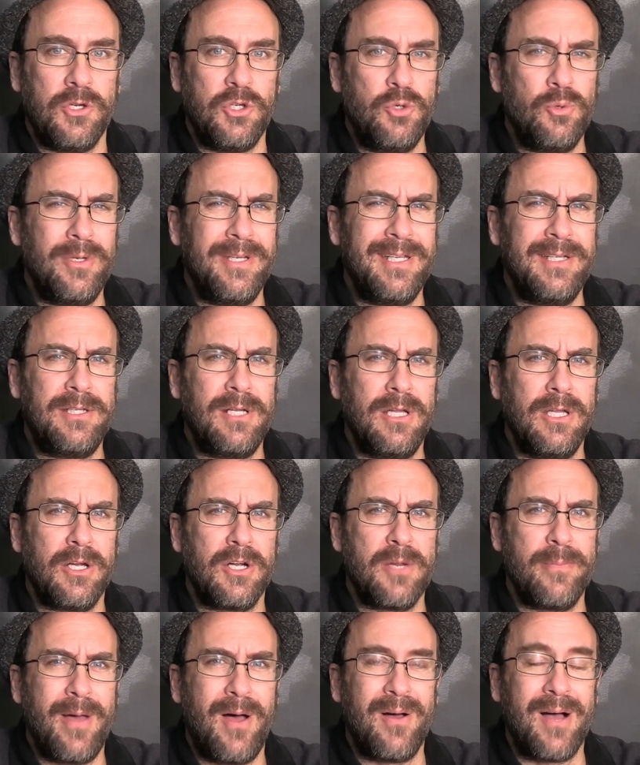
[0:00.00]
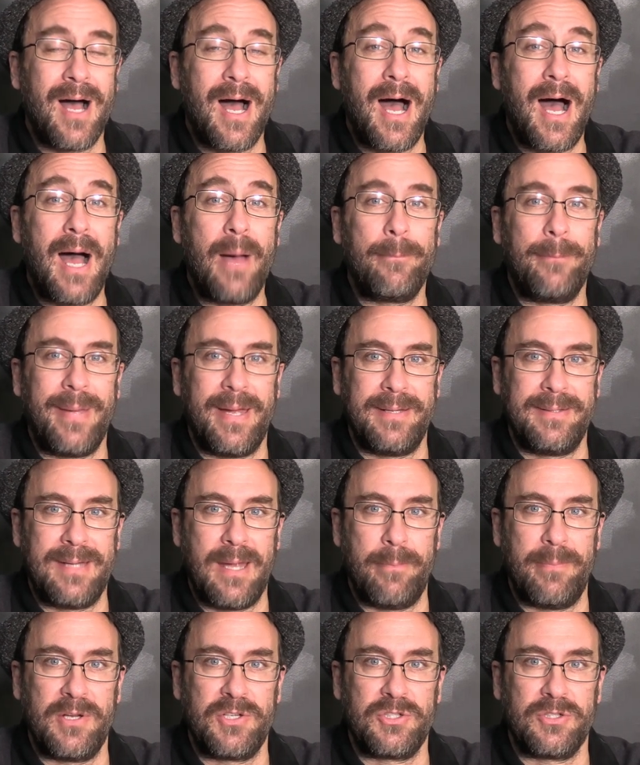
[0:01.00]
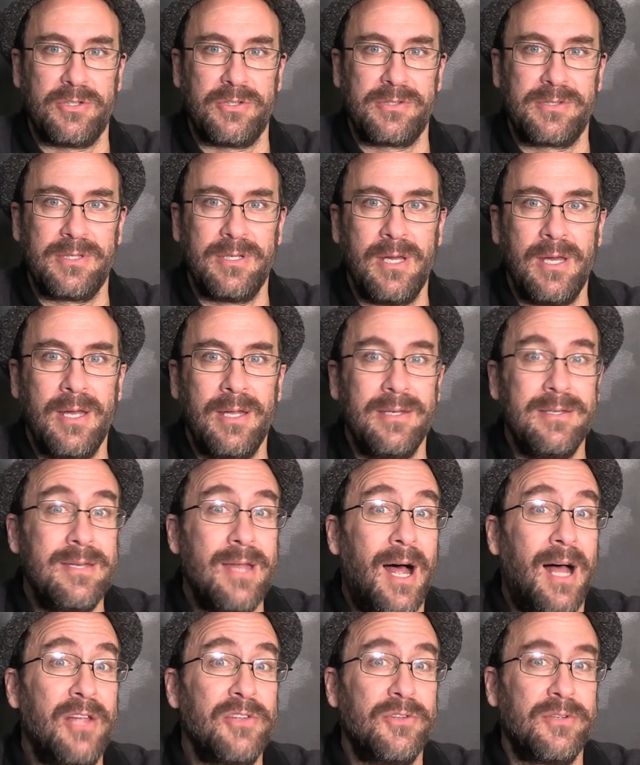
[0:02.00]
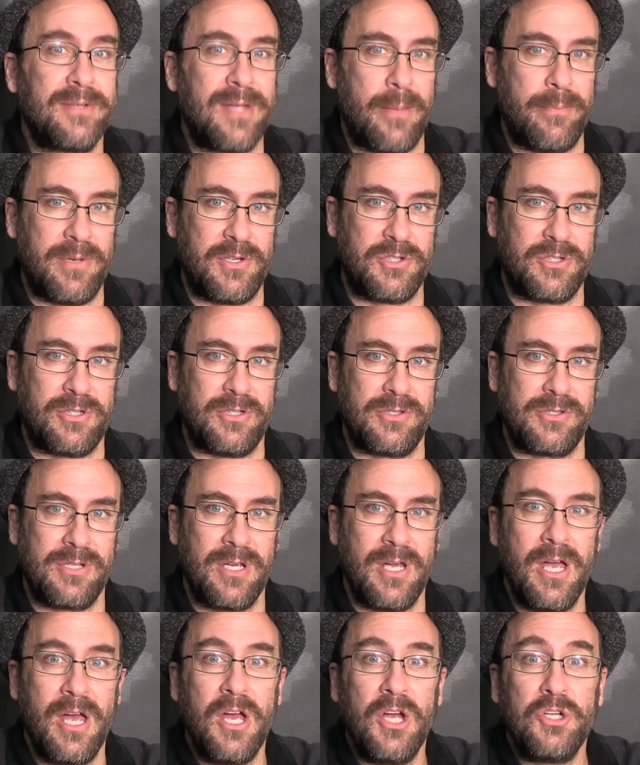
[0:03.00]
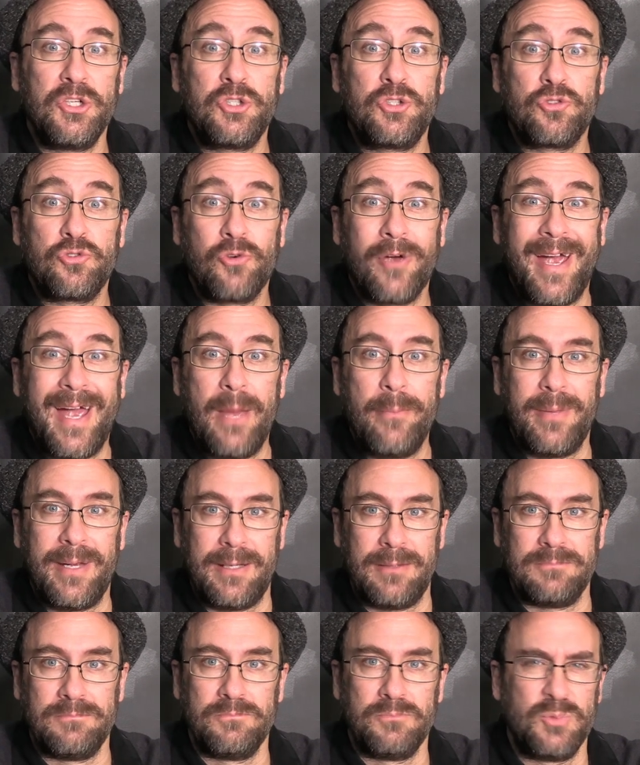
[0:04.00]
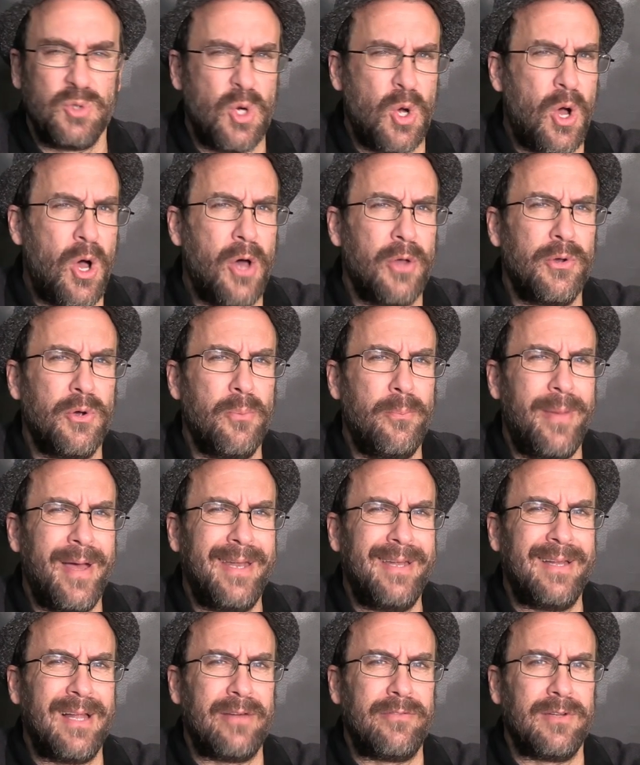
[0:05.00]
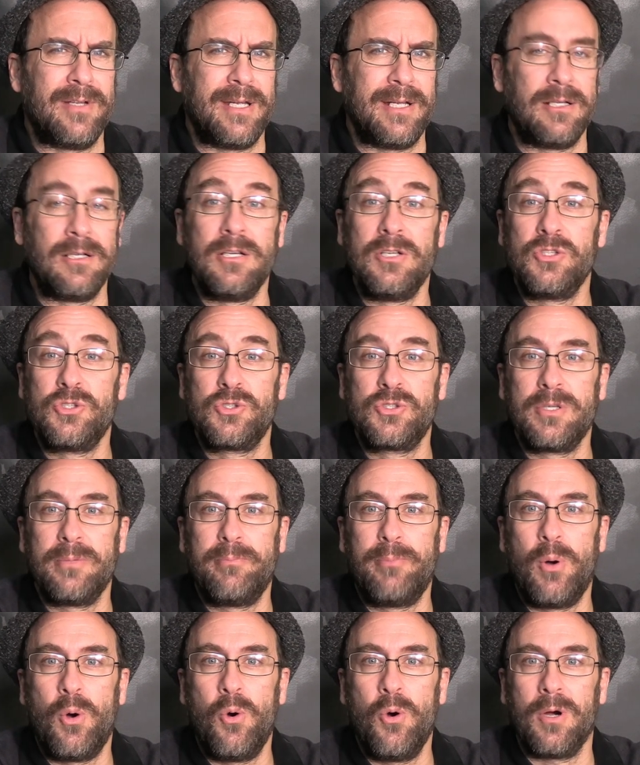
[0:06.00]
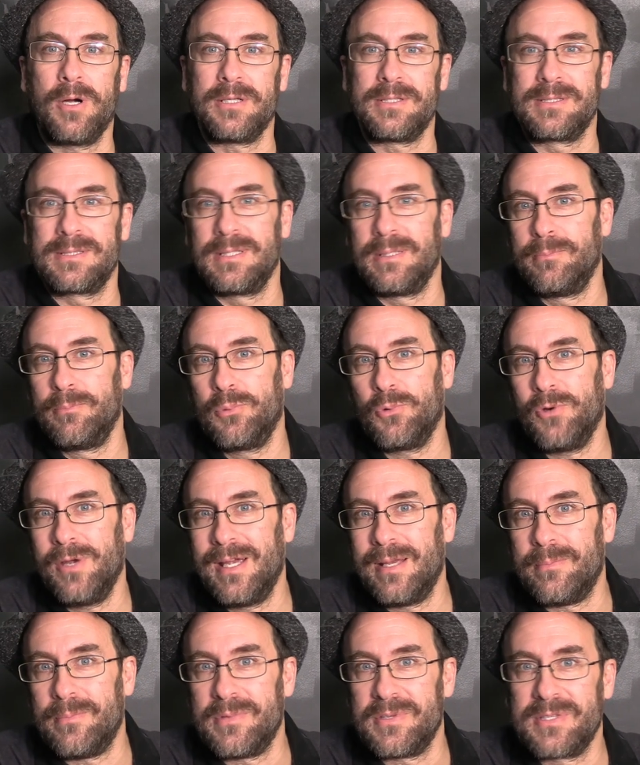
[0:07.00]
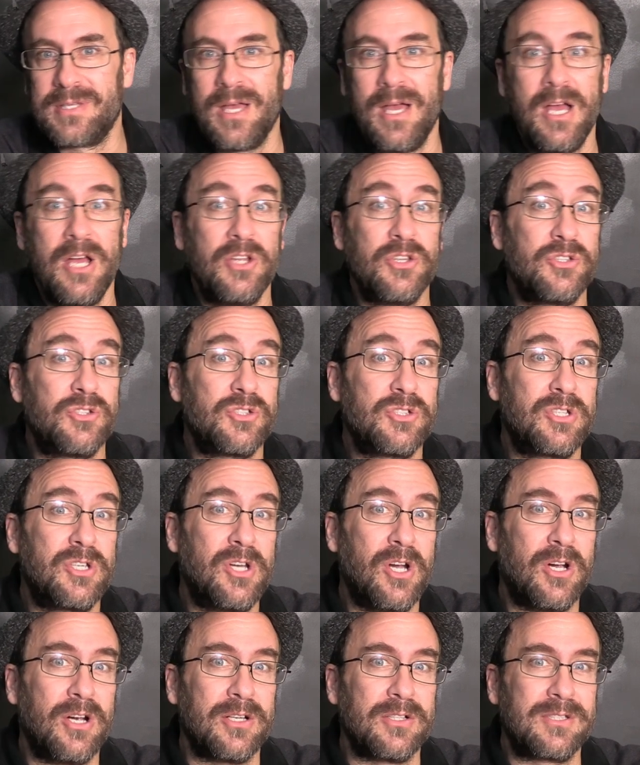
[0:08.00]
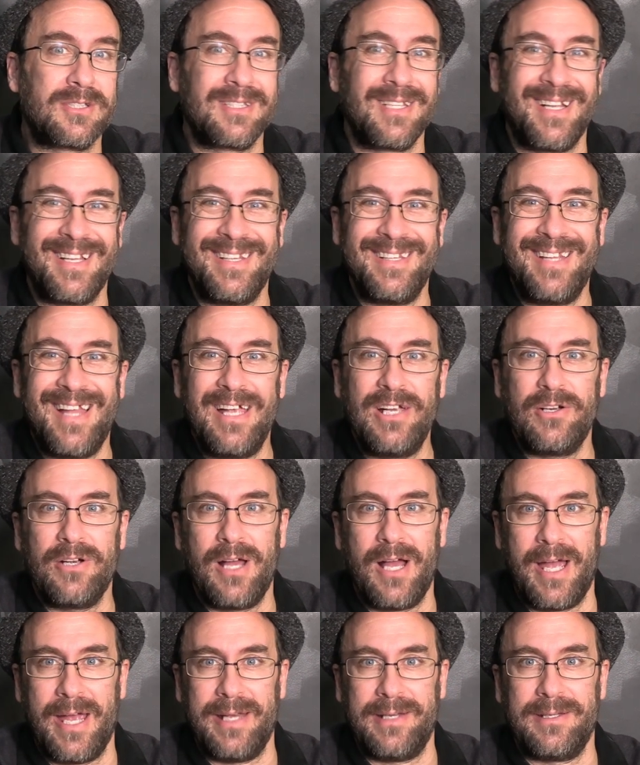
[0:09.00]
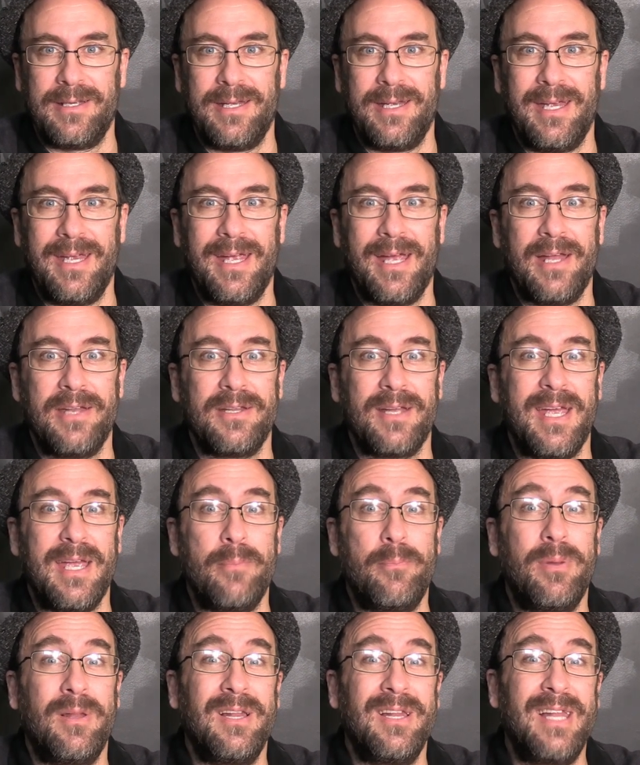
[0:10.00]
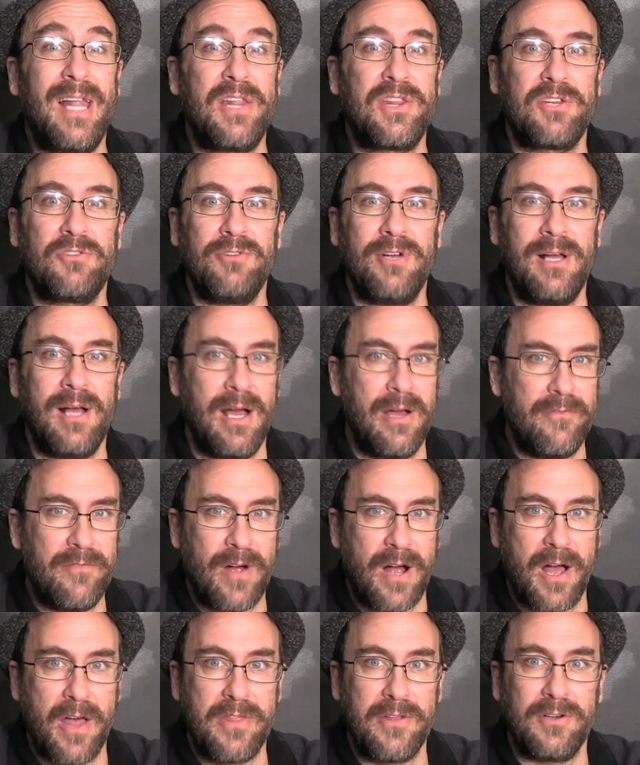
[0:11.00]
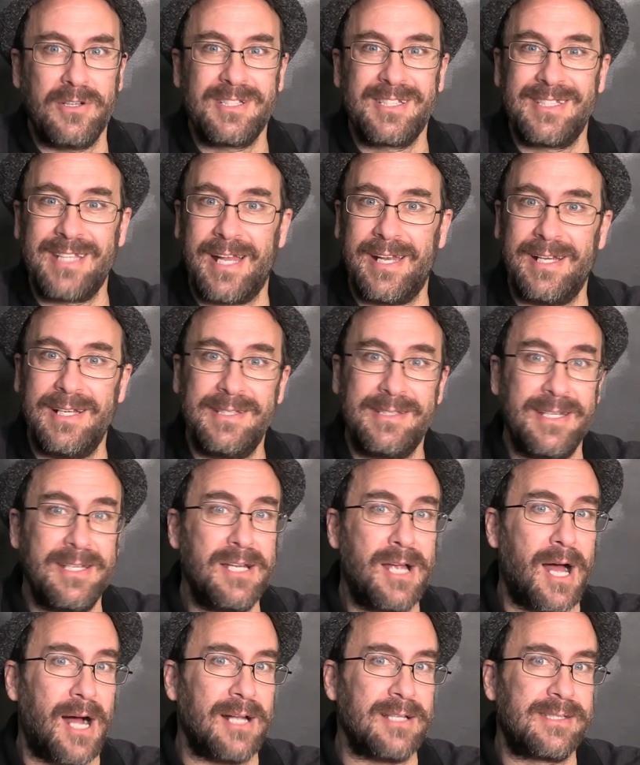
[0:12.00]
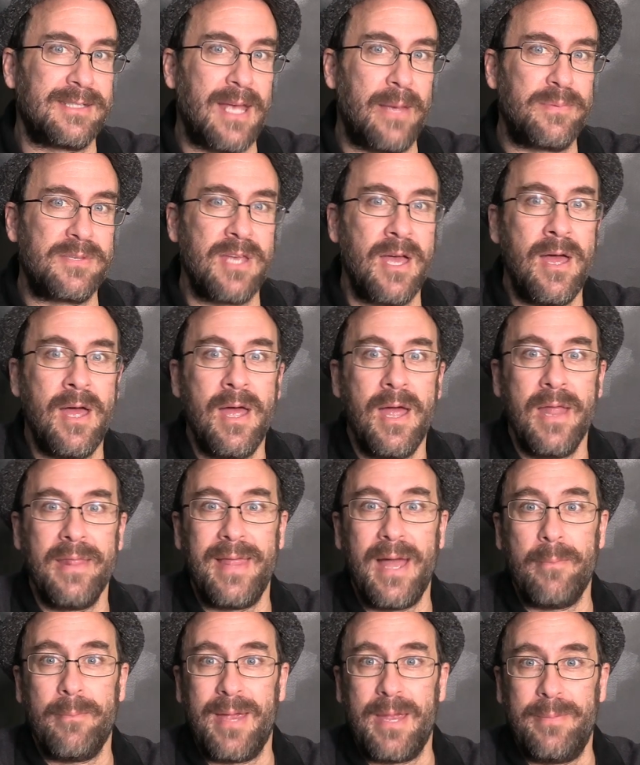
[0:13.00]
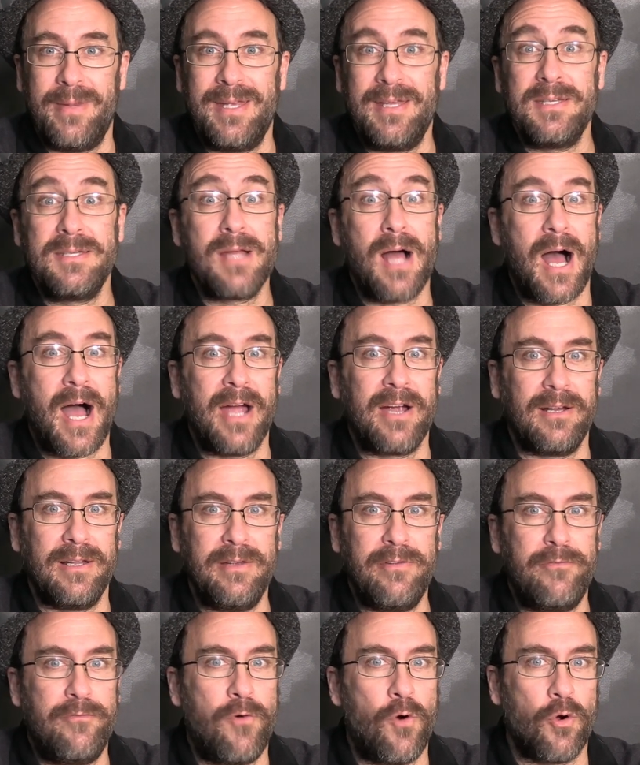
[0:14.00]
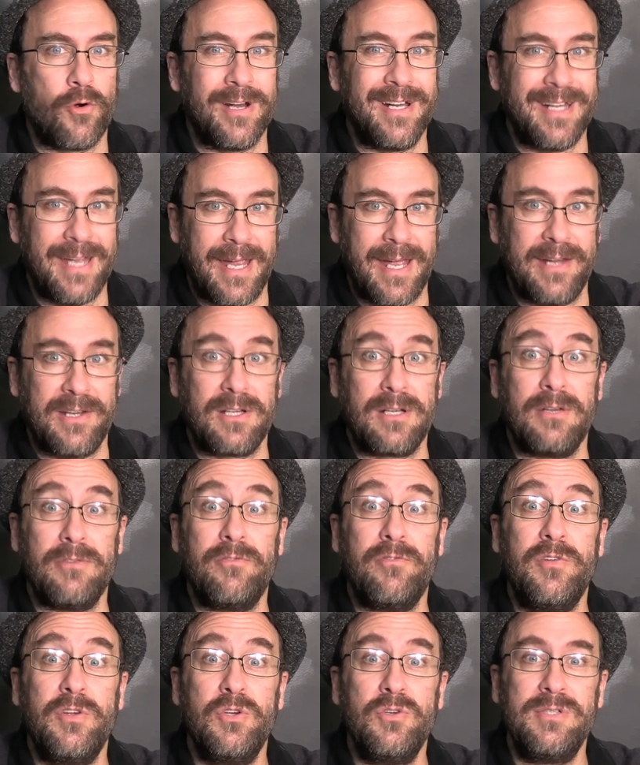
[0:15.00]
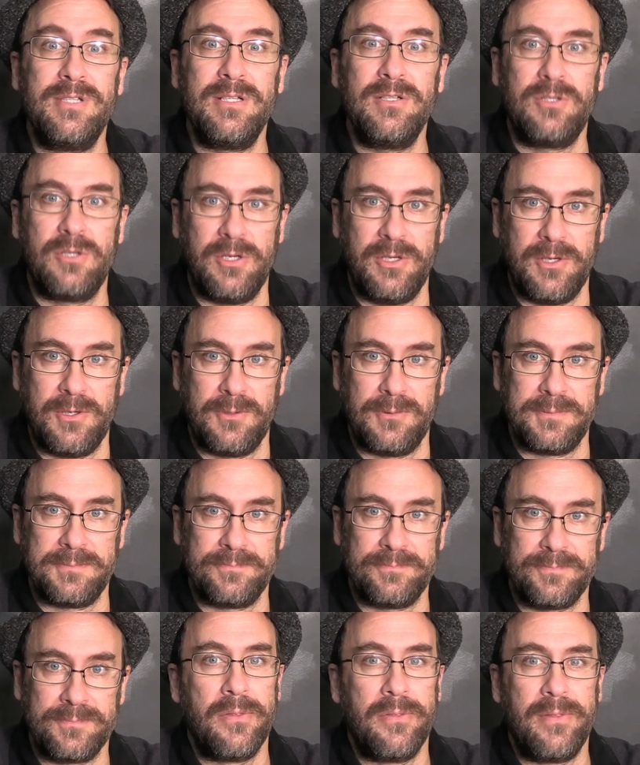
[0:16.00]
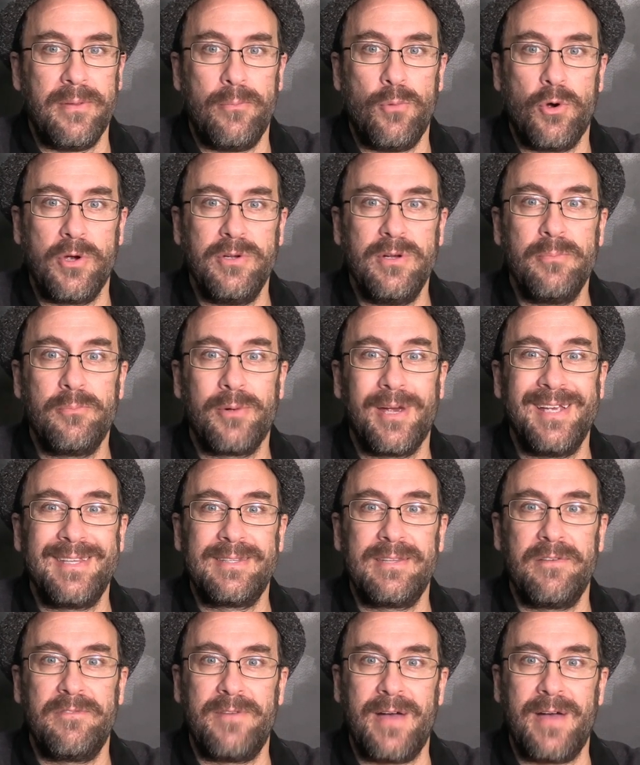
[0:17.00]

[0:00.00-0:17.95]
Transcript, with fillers: You will need to learn about hotbed temperatures, nozzle temperatures, tramming, auto bed leveling, supports, brims, skirts, layer height, and a plethora of other settings and concepts that may be entirely foreign and confusing to you. The more you embrace the